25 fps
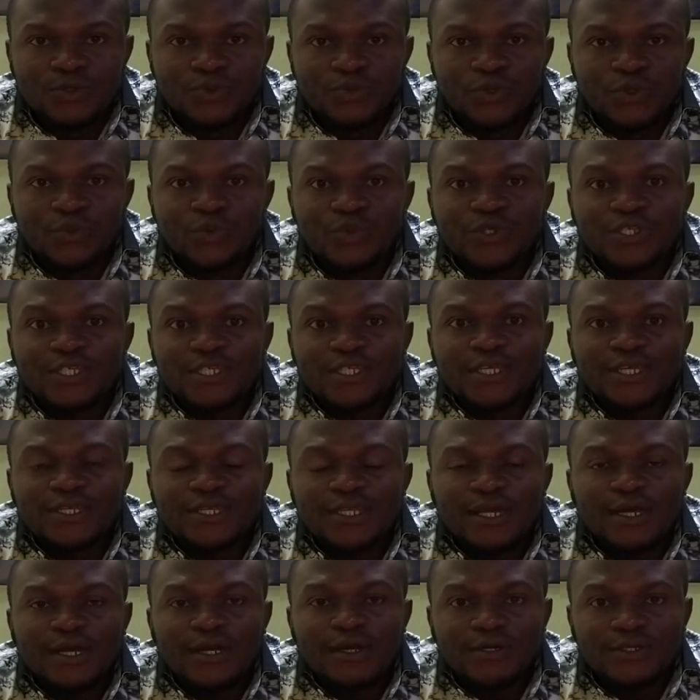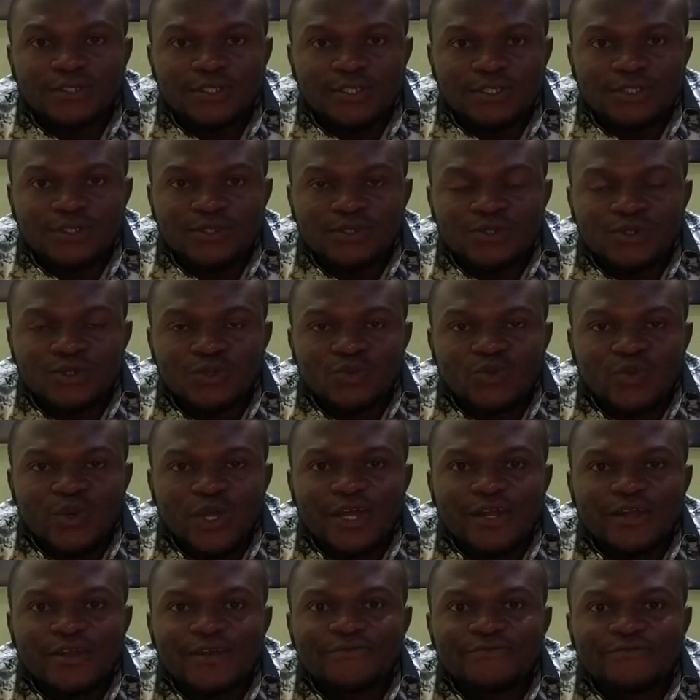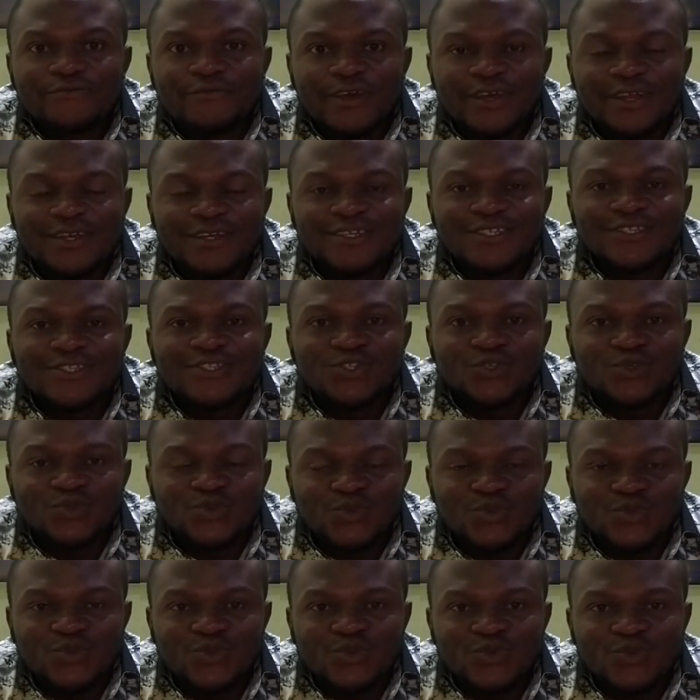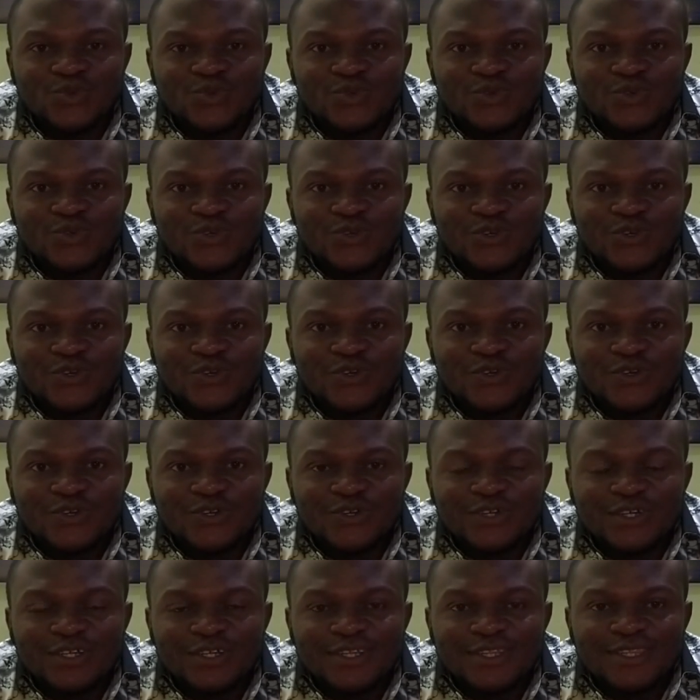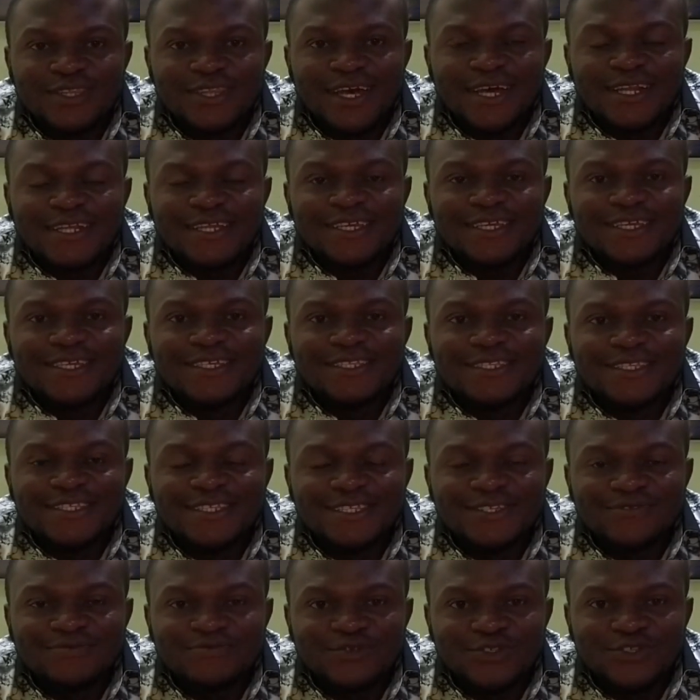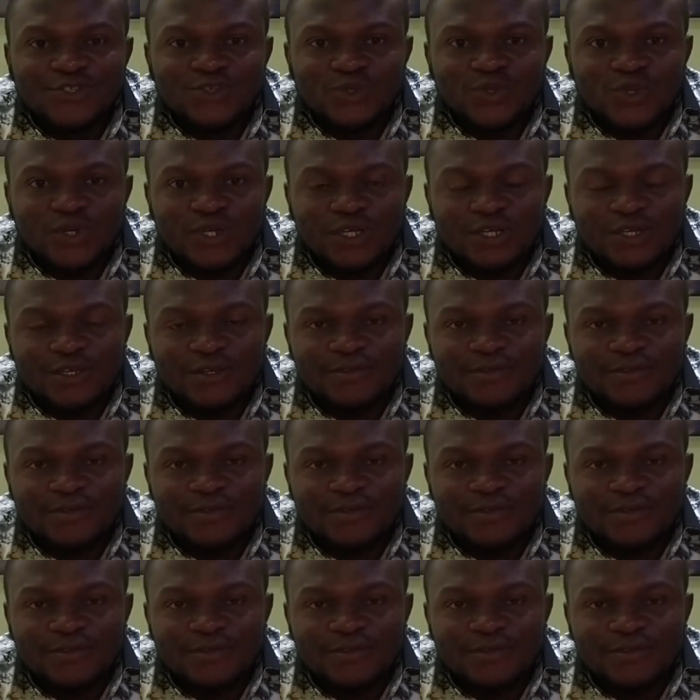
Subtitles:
When we say the host, we are referring to that individual.